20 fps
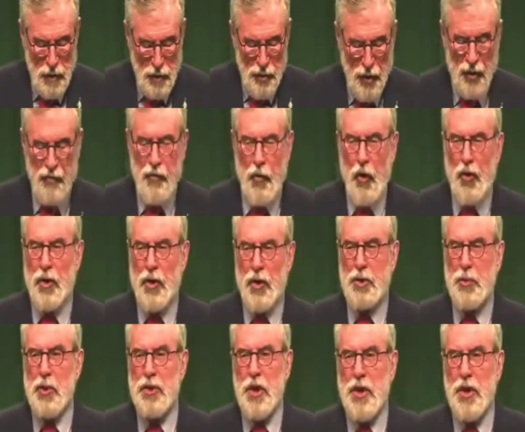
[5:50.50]
Their focus
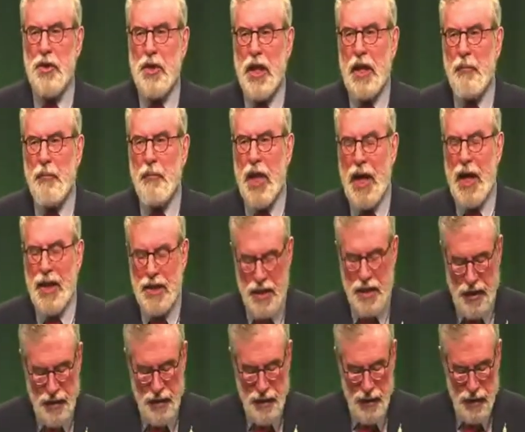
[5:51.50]
was on
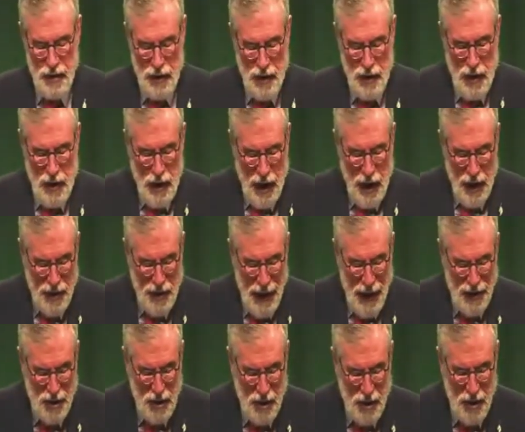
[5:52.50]
demonizing and
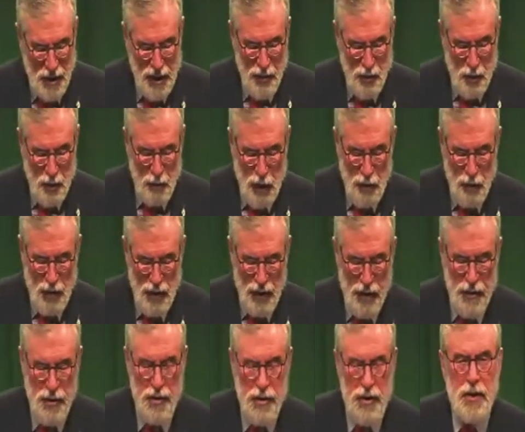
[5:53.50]
isolating
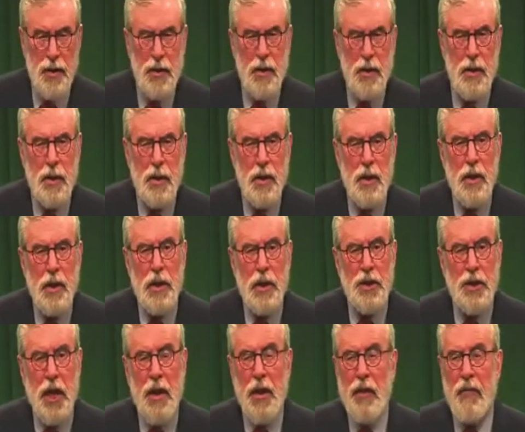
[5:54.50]
Republicans.
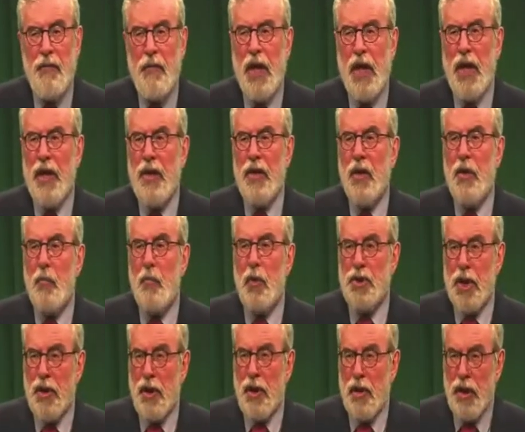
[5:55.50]
Sinn Féin was
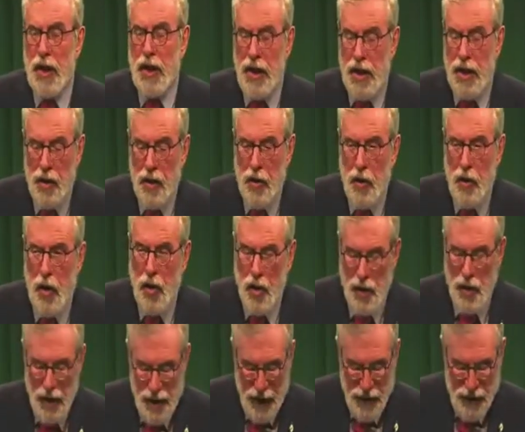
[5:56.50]
an illegal
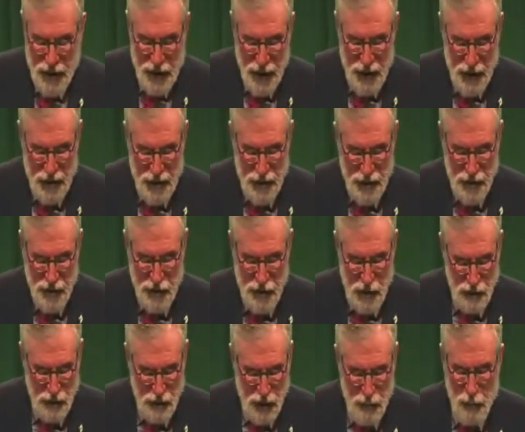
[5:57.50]
organization
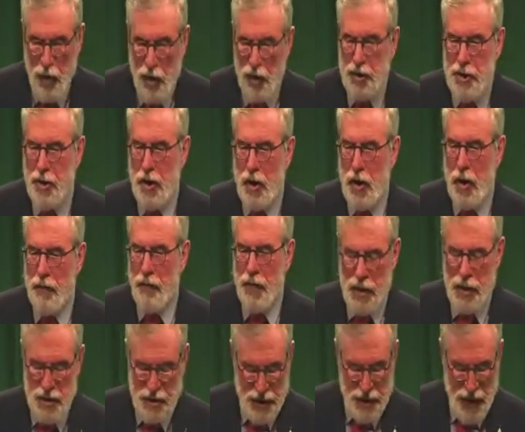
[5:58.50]
for much of
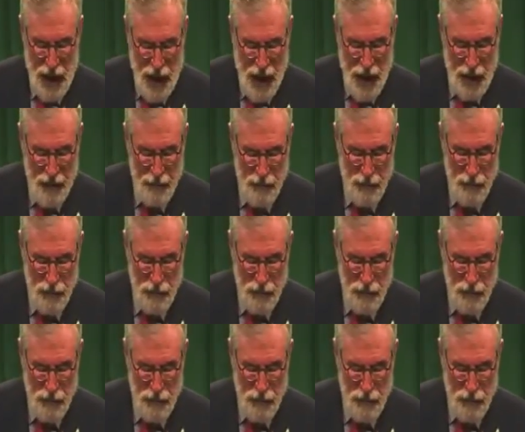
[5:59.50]
this time.